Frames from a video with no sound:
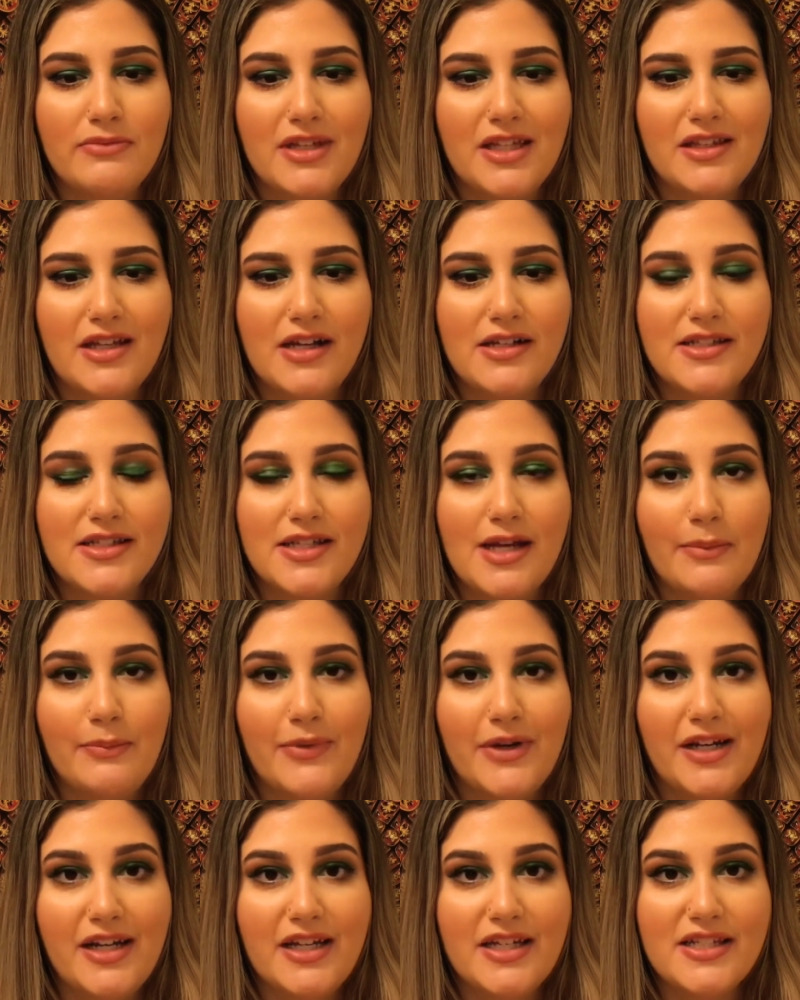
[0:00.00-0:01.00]
mean that
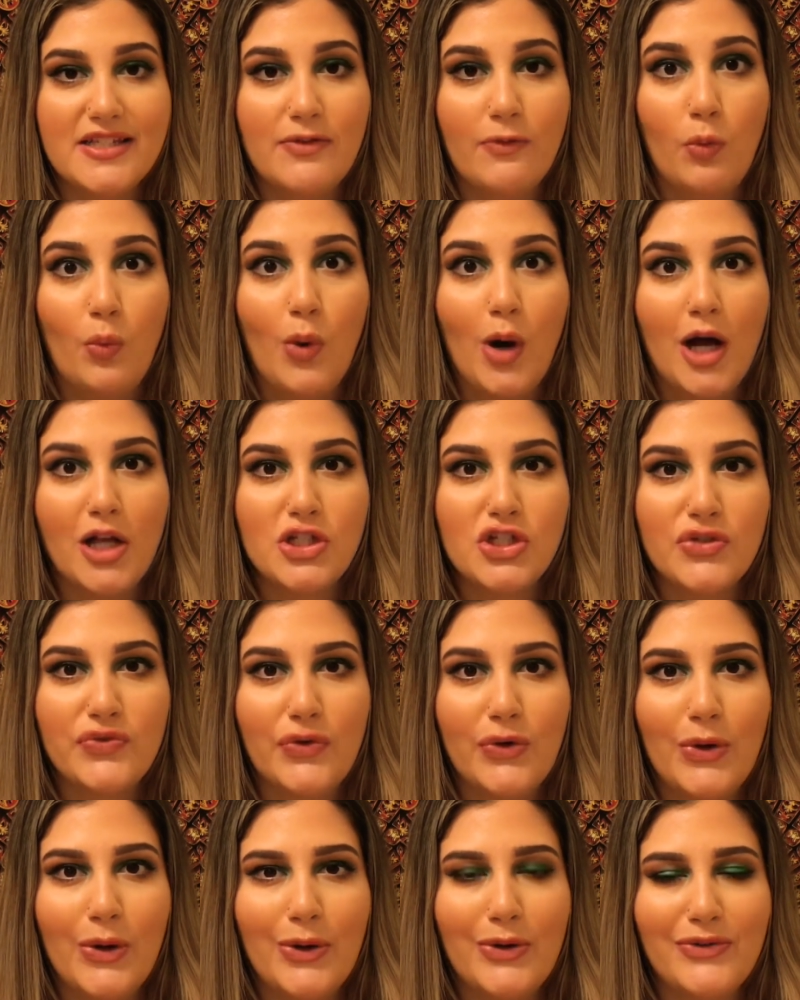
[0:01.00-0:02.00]
someone is
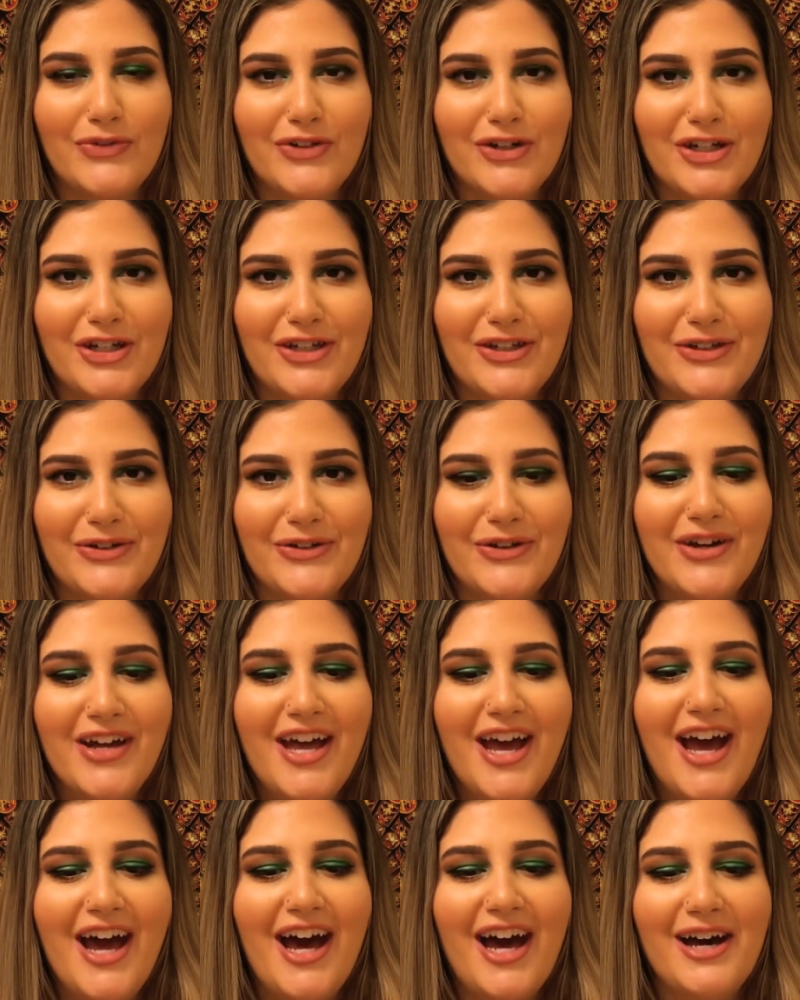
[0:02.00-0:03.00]
watchful over you.
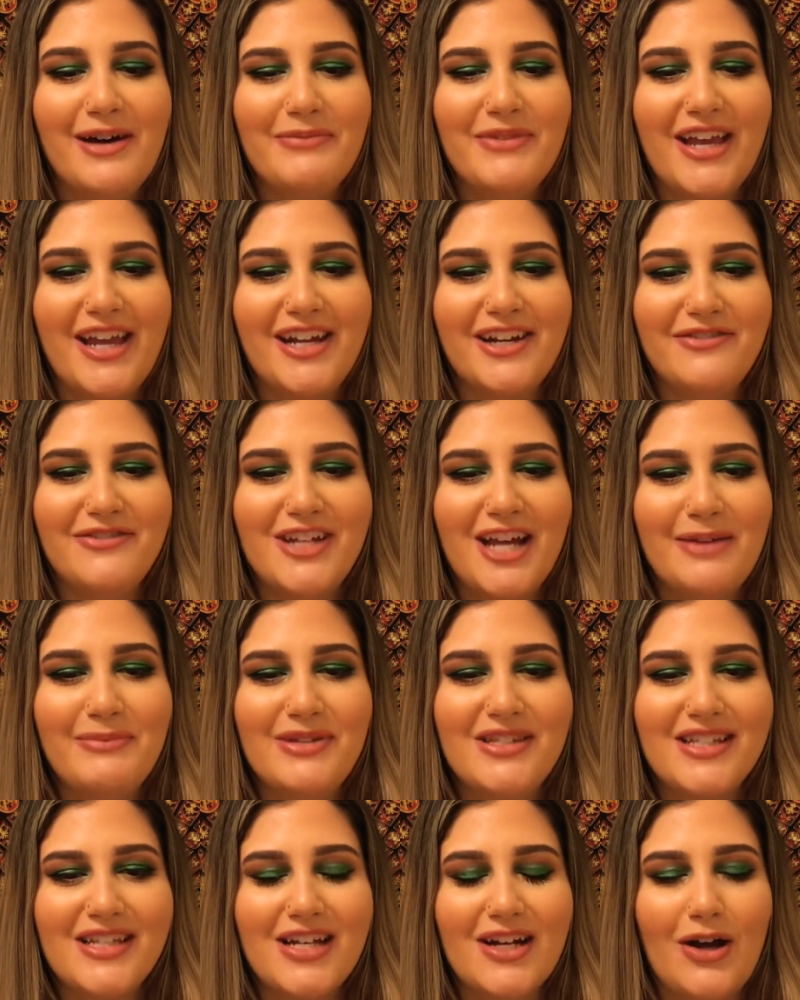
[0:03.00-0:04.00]
The 8 of
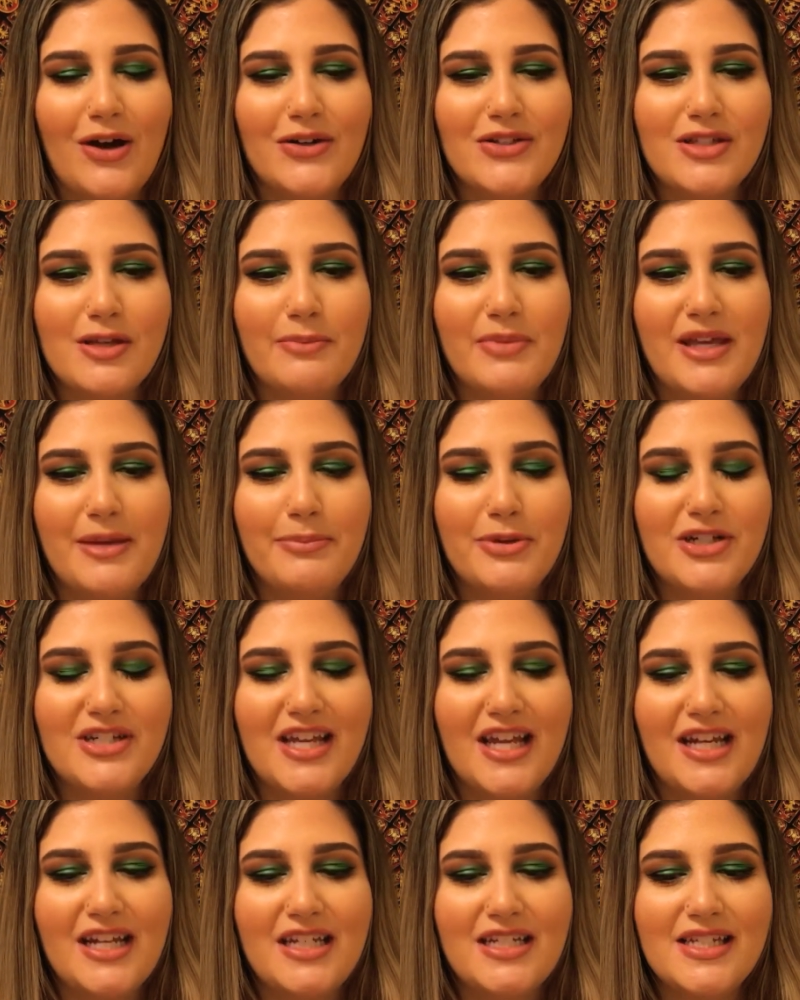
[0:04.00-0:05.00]
Diamonds can also be
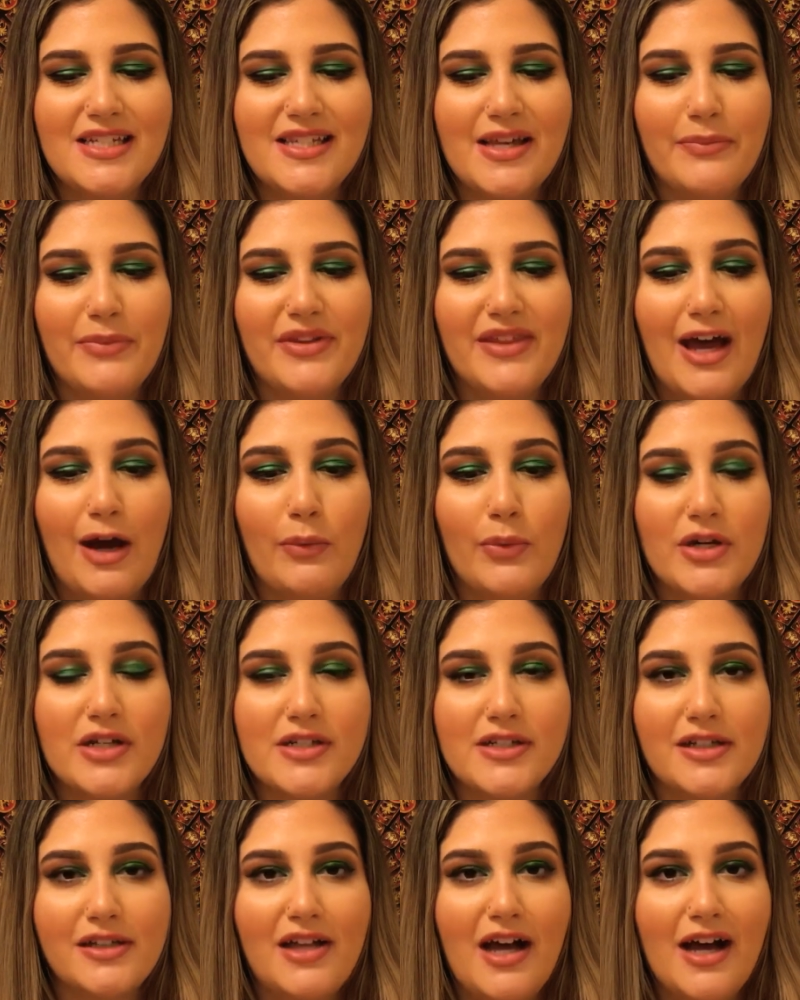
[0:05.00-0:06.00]
pertaining to someone that
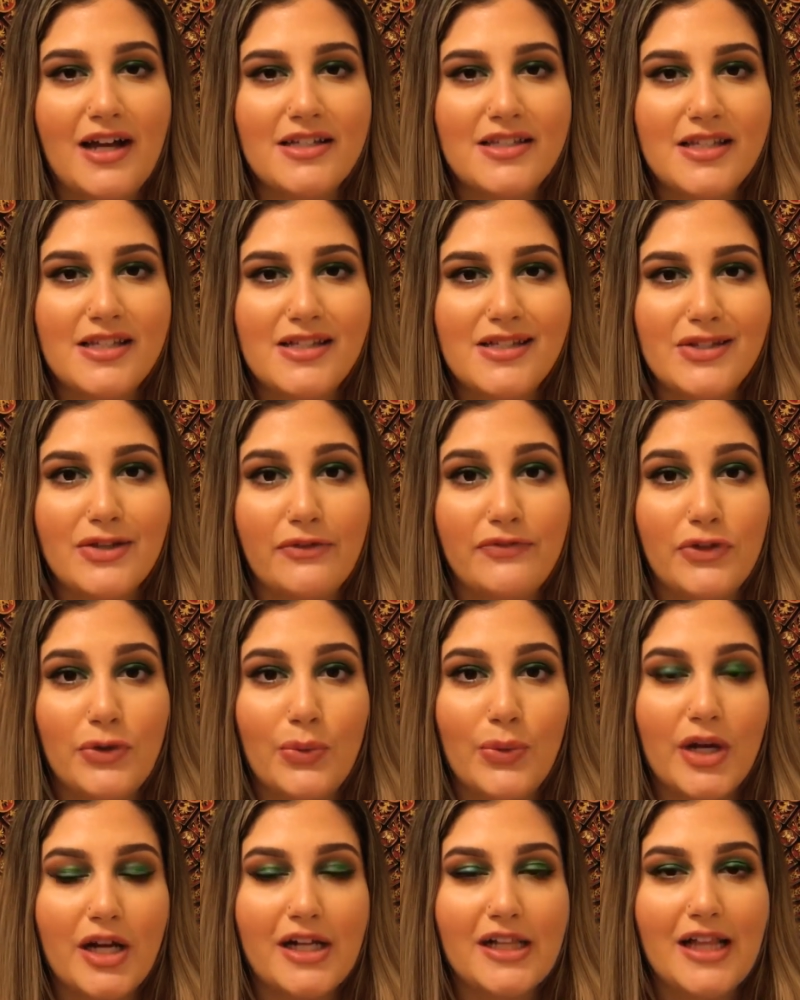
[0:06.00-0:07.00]
wears glasses. So if you
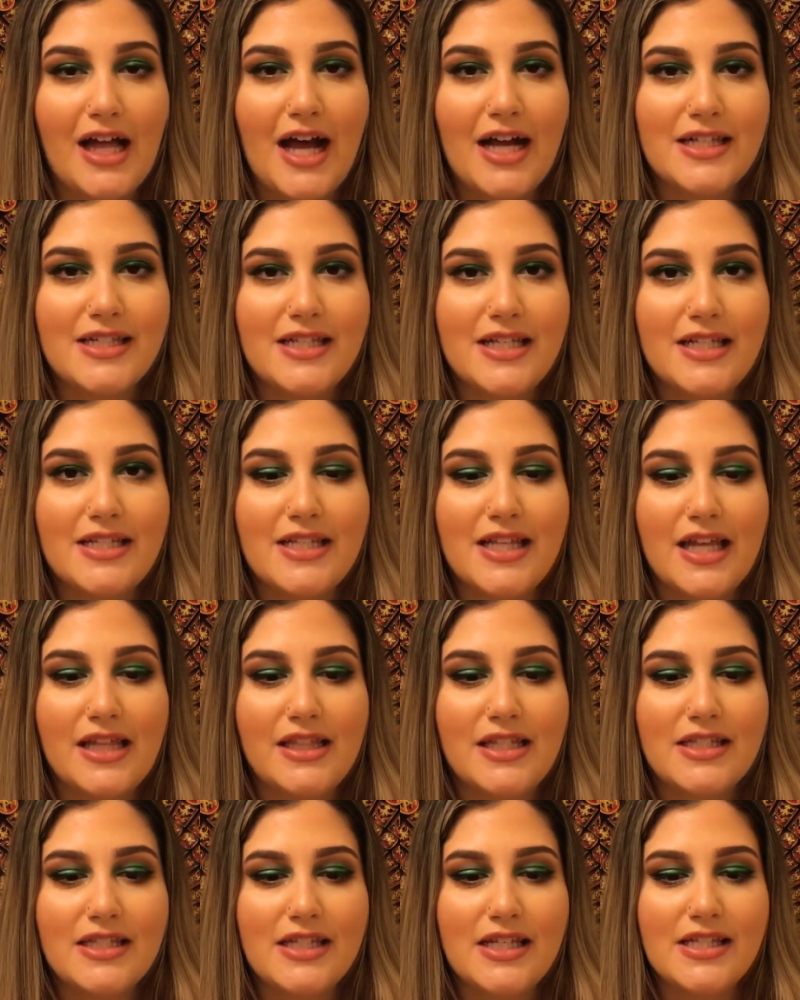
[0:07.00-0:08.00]
wear glasses,
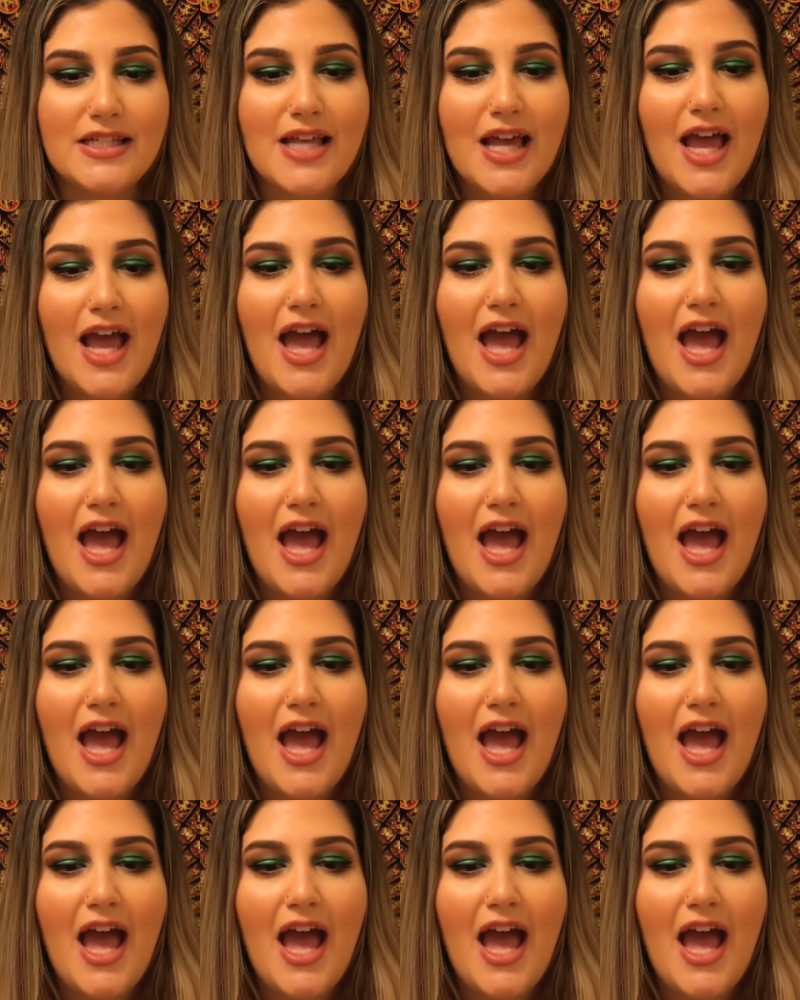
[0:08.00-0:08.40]
then this is